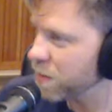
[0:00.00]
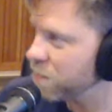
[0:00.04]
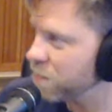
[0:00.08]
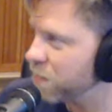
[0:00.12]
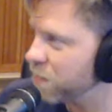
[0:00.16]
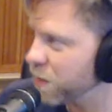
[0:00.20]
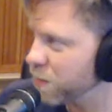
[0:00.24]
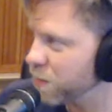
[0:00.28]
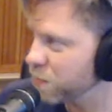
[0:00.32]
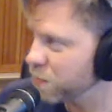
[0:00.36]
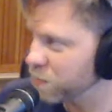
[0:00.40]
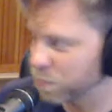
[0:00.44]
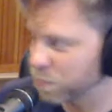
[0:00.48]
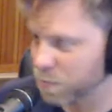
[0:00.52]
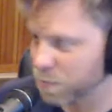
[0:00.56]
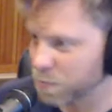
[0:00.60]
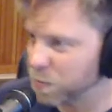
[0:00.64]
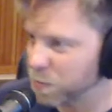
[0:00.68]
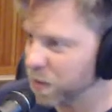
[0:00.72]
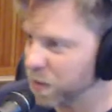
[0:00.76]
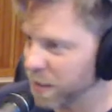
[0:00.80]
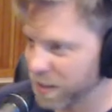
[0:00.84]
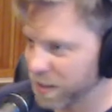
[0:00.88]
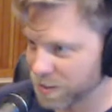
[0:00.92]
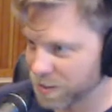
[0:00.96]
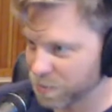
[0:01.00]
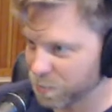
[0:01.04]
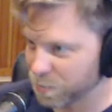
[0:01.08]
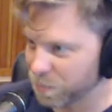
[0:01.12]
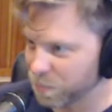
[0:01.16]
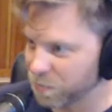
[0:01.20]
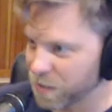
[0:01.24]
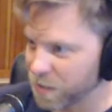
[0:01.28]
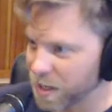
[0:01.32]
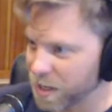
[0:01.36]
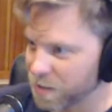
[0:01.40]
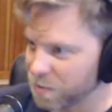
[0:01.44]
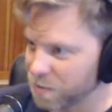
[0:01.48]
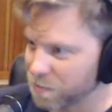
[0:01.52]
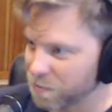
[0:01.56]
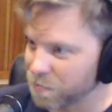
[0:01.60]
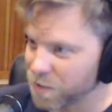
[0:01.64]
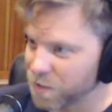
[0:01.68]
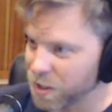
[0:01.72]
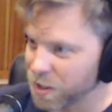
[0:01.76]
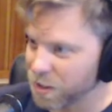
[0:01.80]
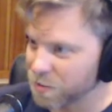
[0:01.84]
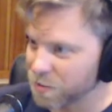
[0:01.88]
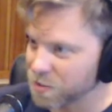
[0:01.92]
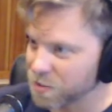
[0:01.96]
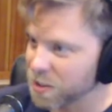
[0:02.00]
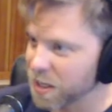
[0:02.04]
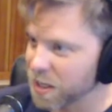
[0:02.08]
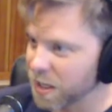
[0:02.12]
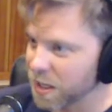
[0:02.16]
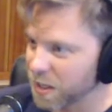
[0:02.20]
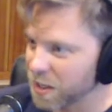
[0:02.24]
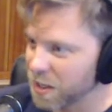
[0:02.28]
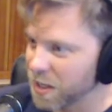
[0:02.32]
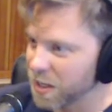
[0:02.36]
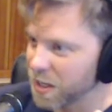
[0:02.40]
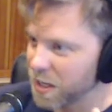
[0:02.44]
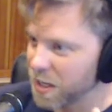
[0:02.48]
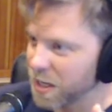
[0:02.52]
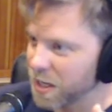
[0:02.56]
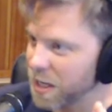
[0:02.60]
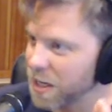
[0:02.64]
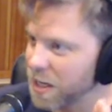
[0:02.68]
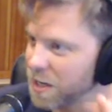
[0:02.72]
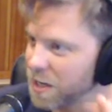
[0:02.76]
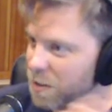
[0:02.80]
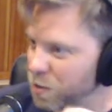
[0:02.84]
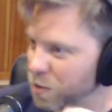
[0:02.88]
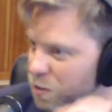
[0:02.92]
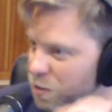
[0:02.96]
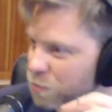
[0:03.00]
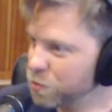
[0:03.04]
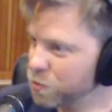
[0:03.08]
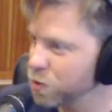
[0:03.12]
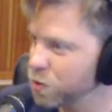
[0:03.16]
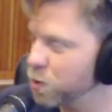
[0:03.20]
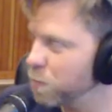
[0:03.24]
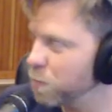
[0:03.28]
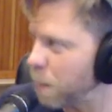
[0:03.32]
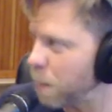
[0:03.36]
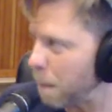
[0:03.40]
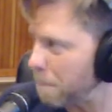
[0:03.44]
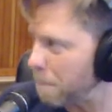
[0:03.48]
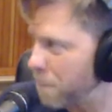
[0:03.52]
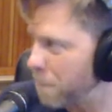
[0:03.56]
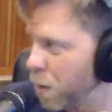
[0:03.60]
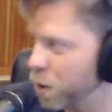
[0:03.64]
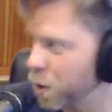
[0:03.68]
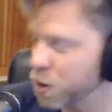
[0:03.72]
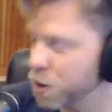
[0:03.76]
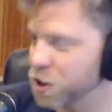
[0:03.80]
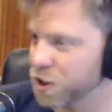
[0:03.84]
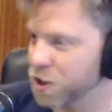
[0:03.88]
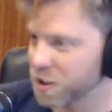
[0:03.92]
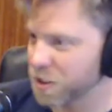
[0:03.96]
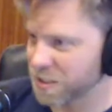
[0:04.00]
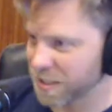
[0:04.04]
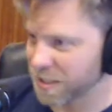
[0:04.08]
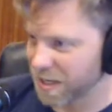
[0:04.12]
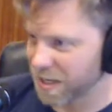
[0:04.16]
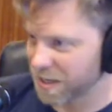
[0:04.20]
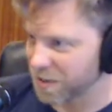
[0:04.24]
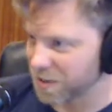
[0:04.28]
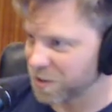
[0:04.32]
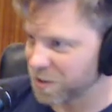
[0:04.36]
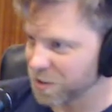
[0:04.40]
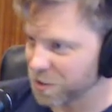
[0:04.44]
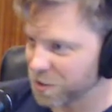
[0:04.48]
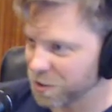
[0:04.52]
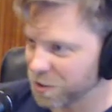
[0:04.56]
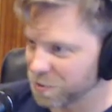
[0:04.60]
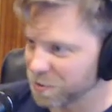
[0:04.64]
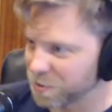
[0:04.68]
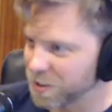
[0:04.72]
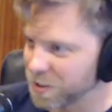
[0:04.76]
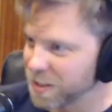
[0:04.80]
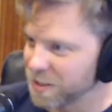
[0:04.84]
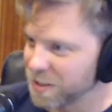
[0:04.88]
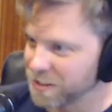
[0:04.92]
videos are replaced with flat Earth videos. Like YouTube pushes that on you.